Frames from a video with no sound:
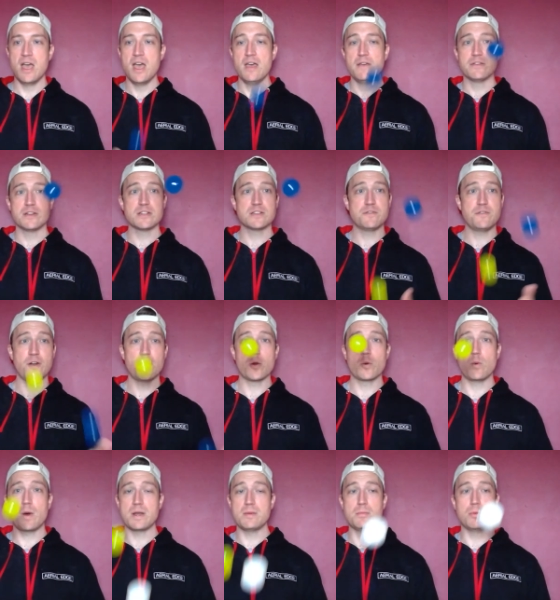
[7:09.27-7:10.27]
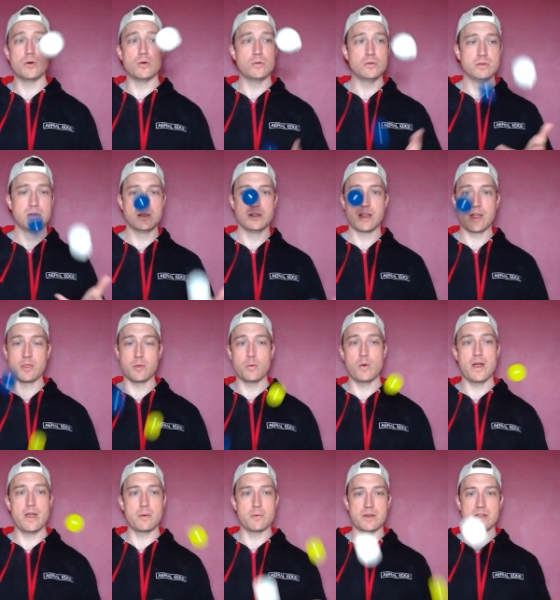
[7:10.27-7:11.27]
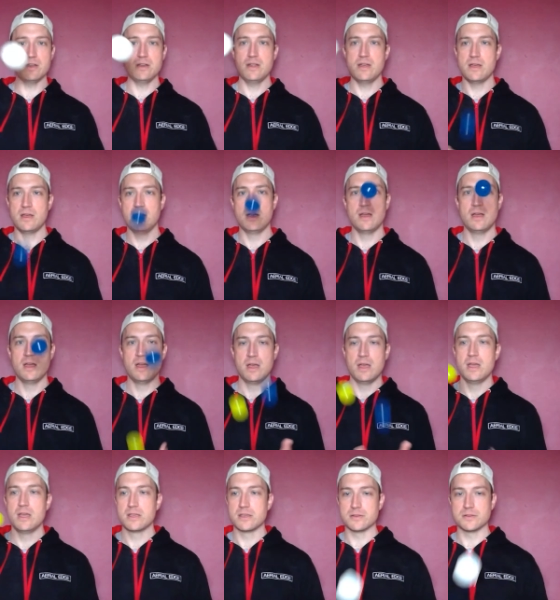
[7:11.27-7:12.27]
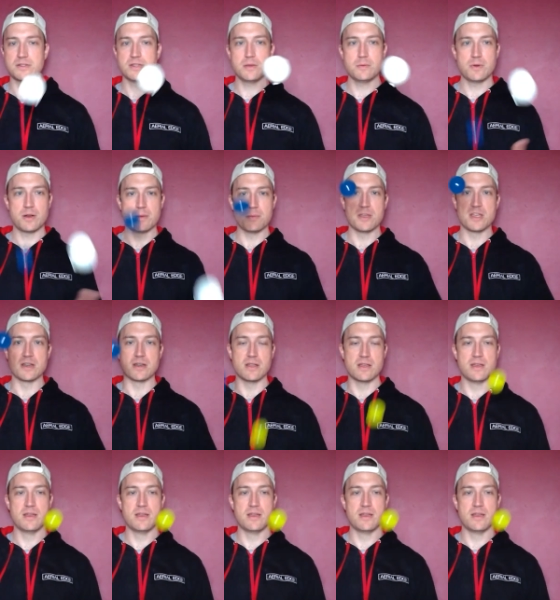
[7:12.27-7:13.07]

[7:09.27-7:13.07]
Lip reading: If you just follow one ball, like the white one, you'll see what I mean.